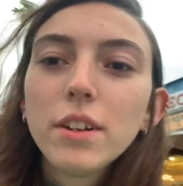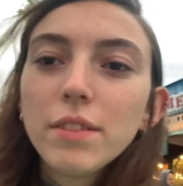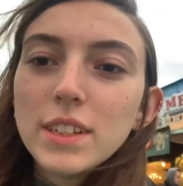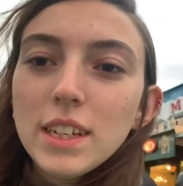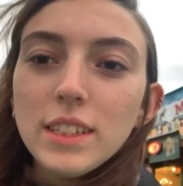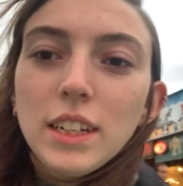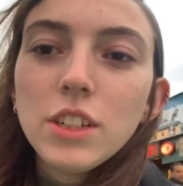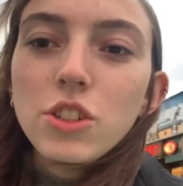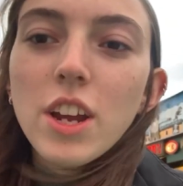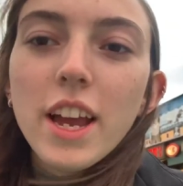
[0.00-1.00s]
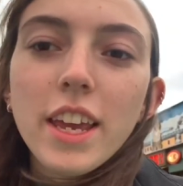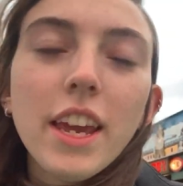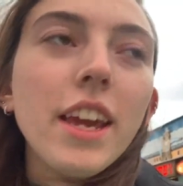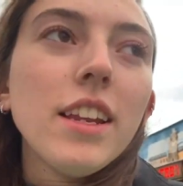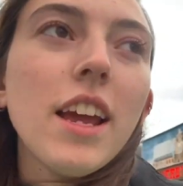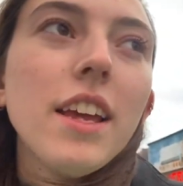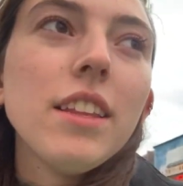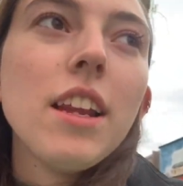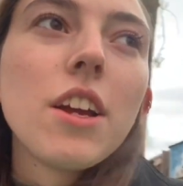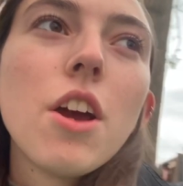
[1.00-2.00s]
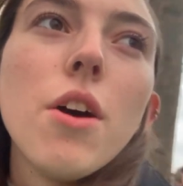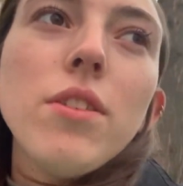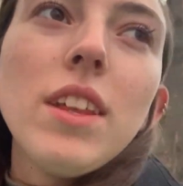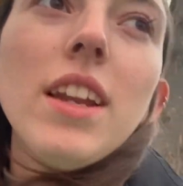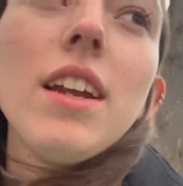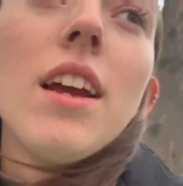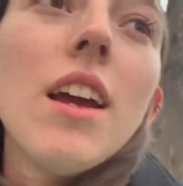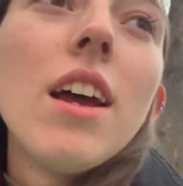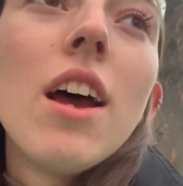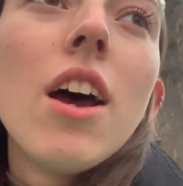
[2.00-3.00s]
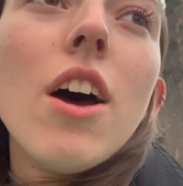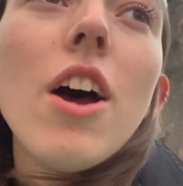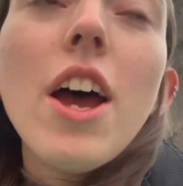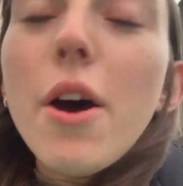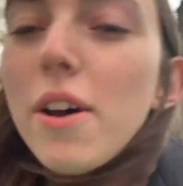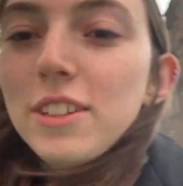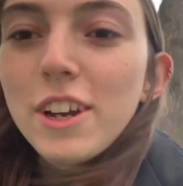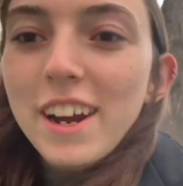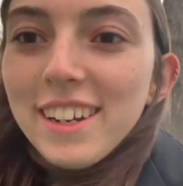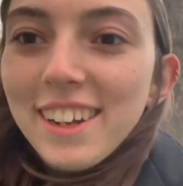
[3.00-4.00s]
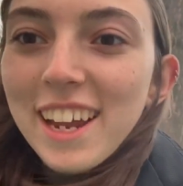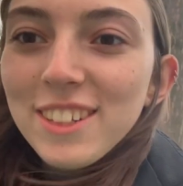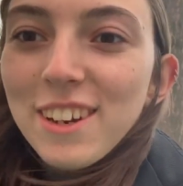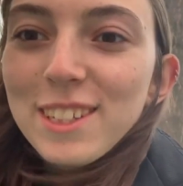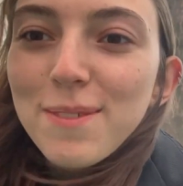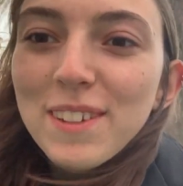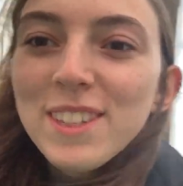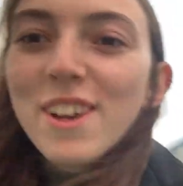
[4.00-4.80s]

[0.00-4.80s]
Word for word: resistant jacket and then a coat that. Oh, sorry. It's about to go